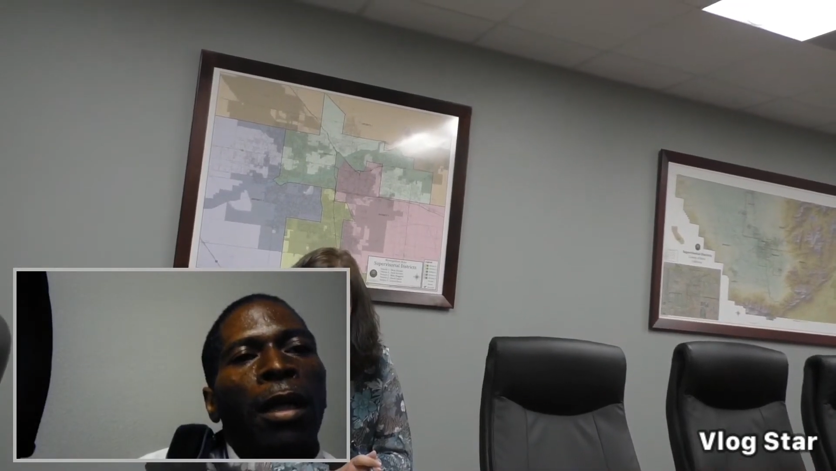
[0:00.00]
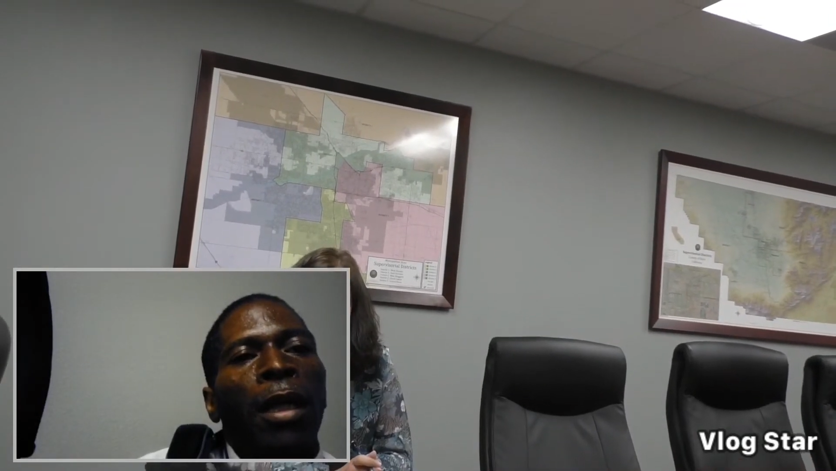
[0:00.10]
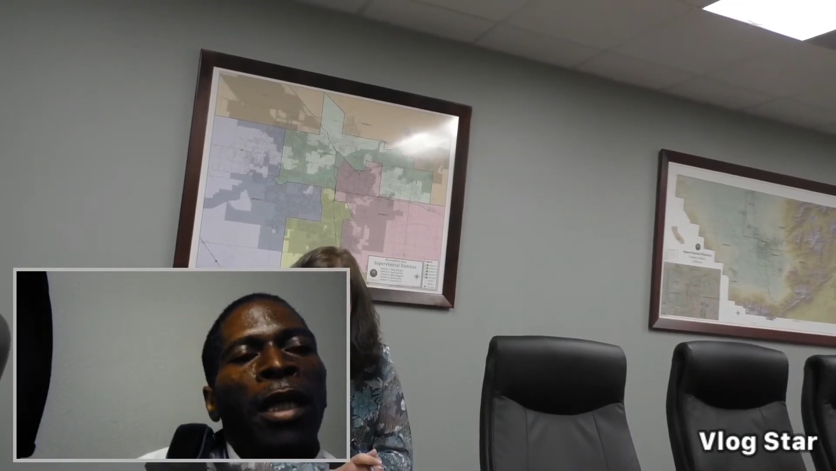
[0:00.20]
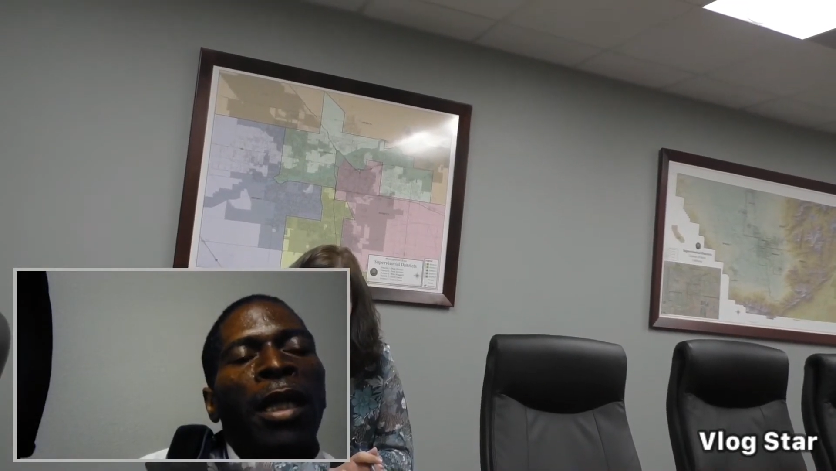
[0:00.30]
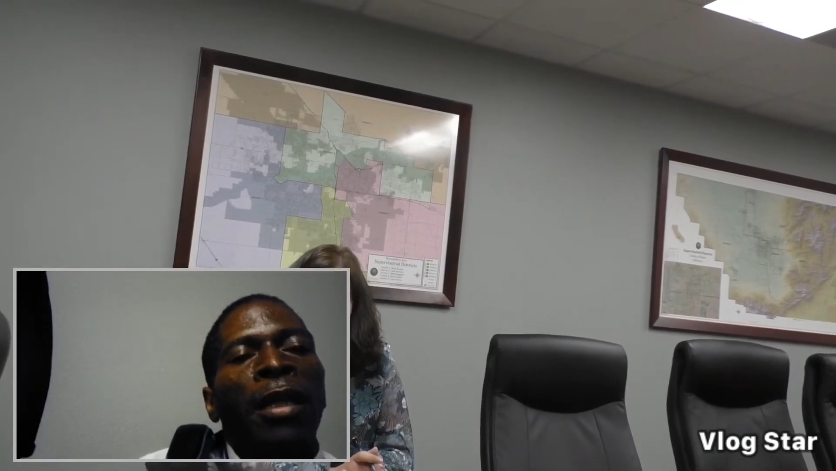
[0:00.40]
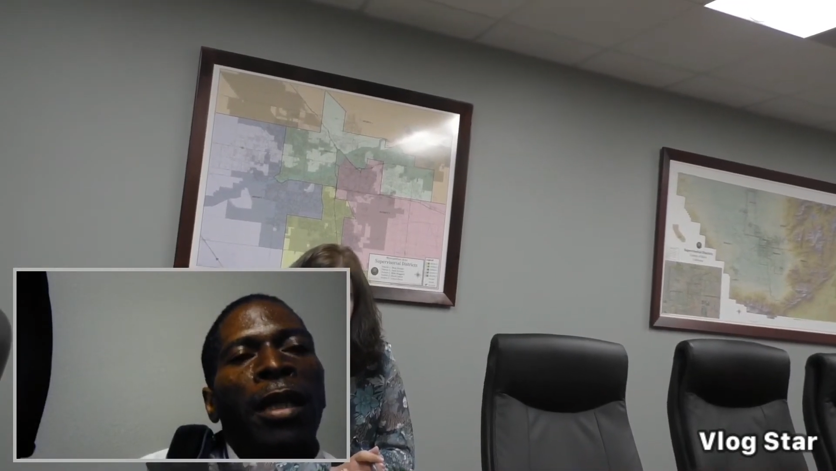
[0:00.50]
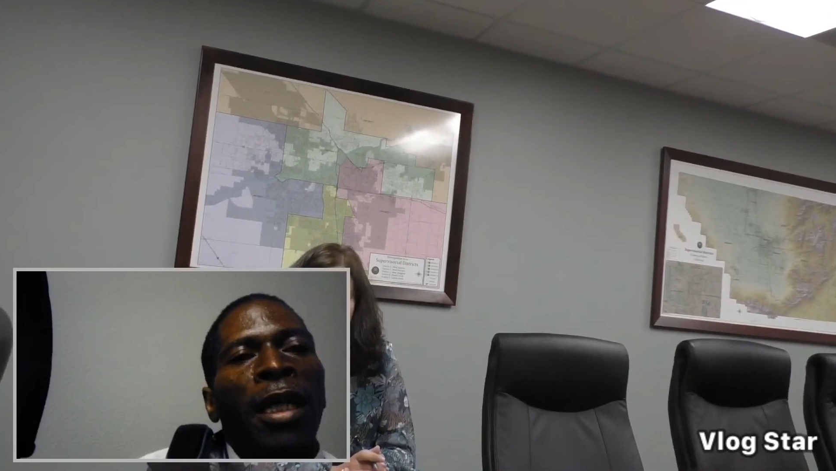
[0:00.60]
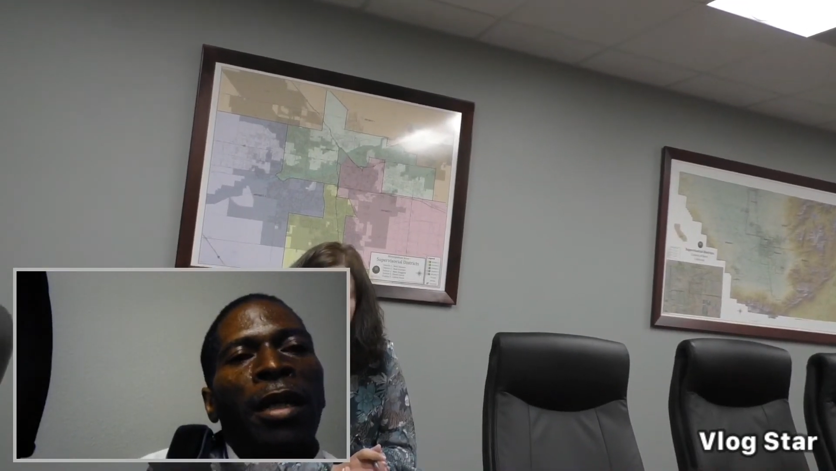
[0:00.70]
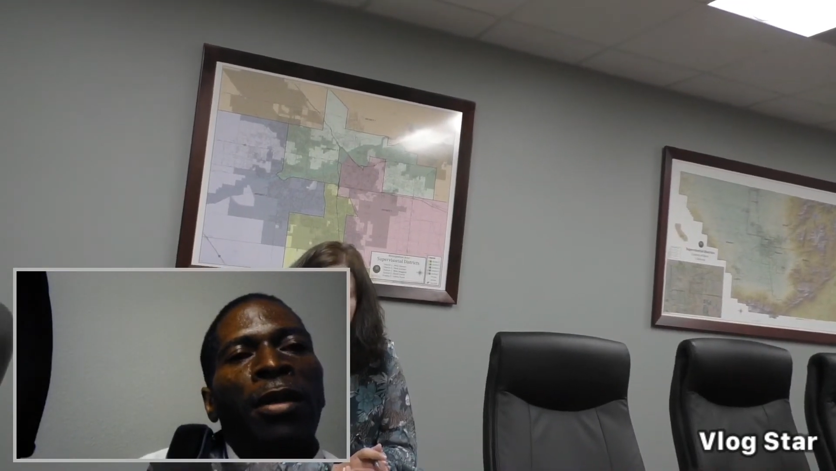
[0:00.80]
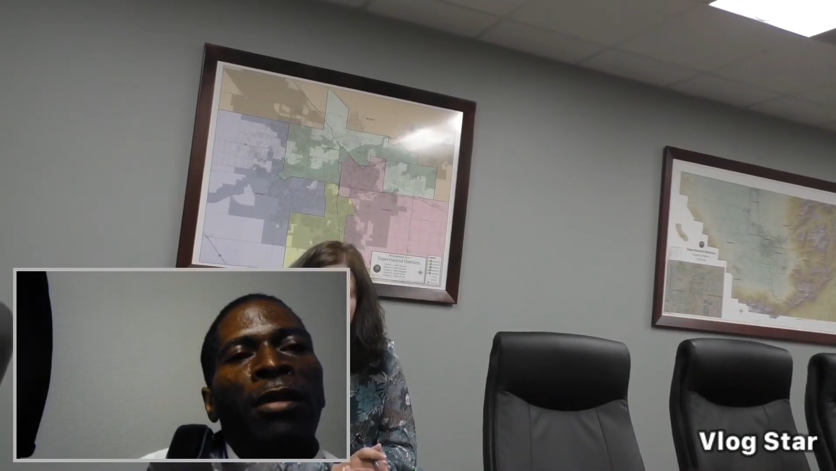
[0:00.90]
and then to get
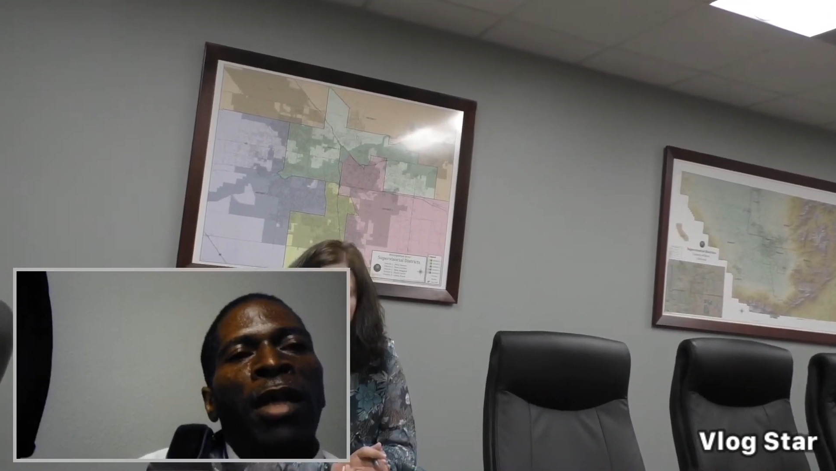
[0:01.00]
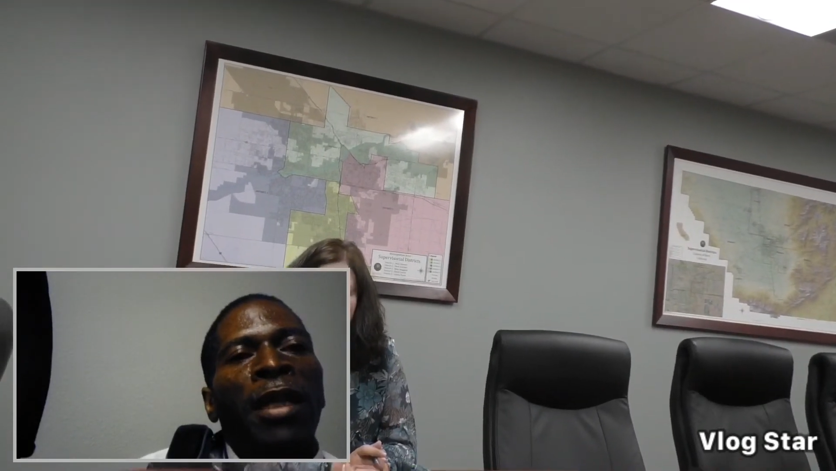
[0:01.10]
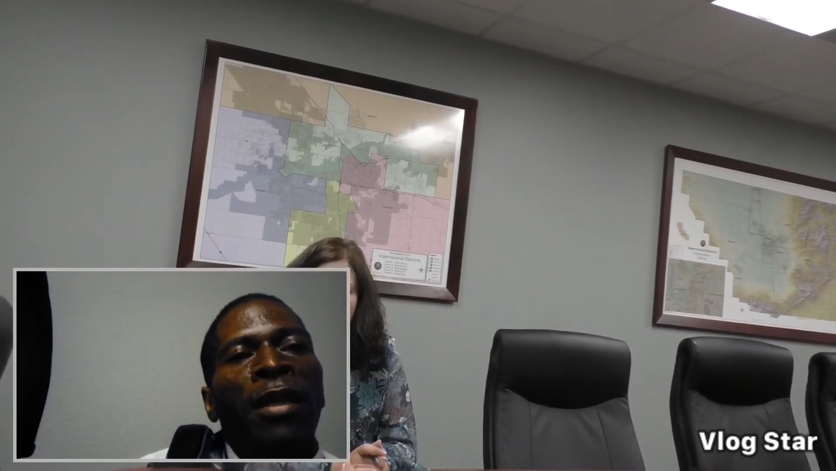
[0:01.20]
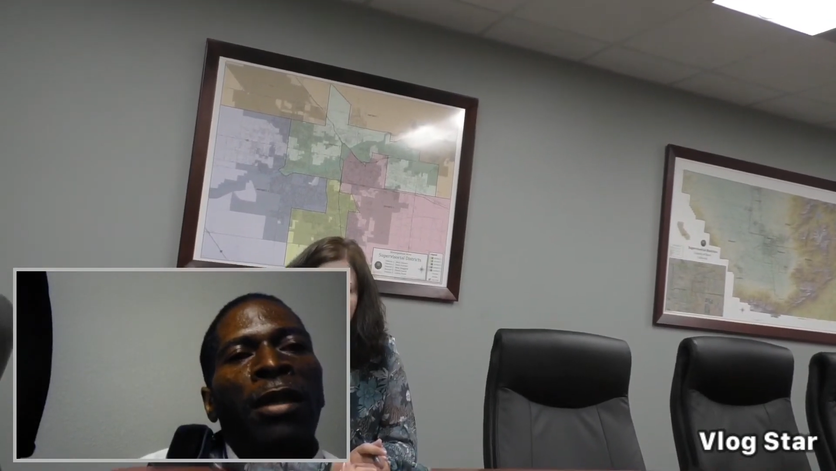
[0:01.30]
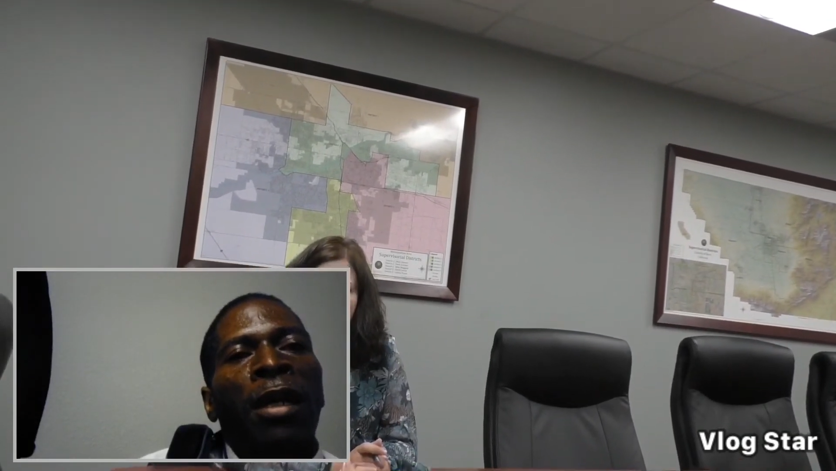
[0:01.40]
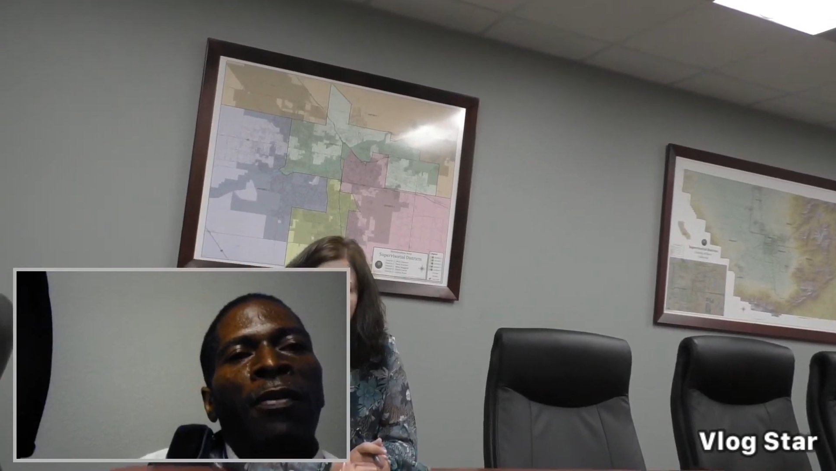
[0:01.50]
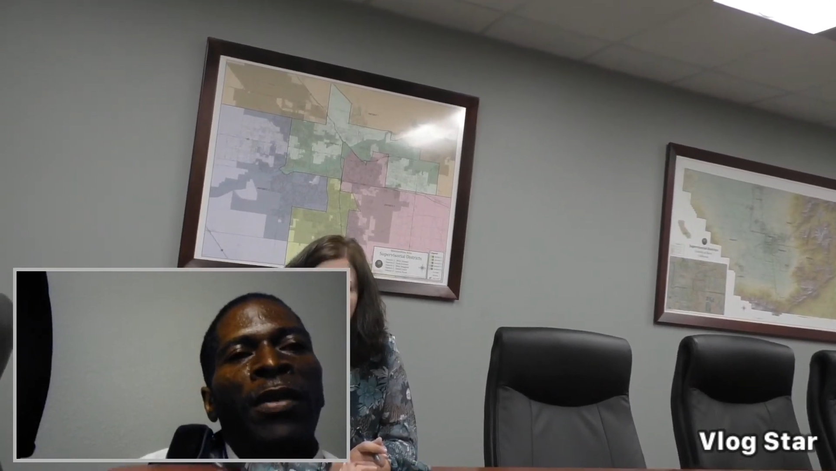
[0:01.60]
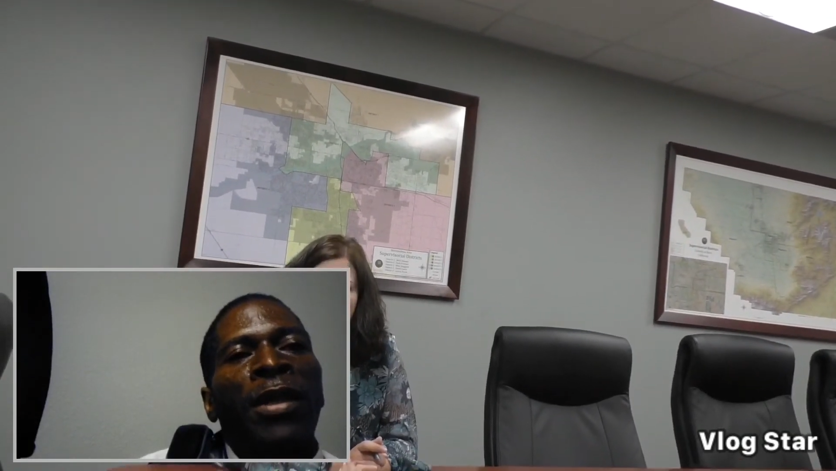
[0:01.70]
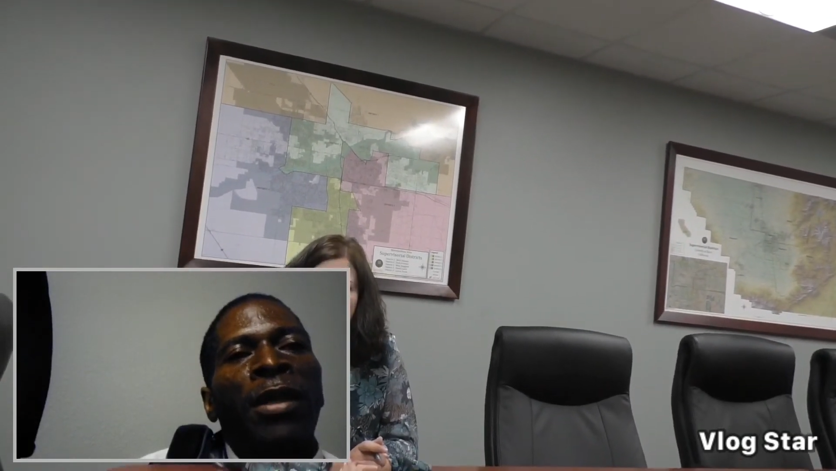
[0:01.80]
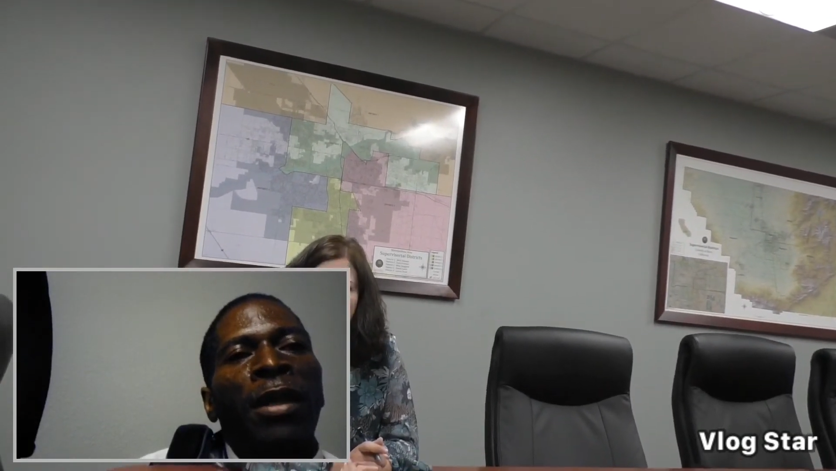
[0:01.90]
in your elections
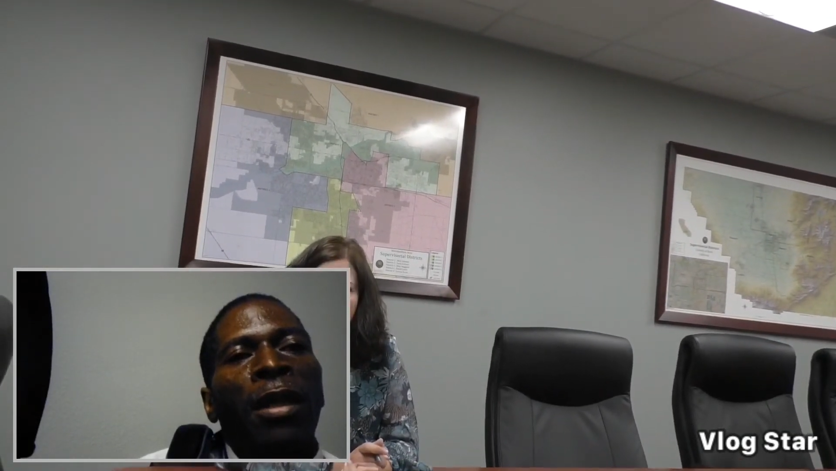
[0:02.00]
office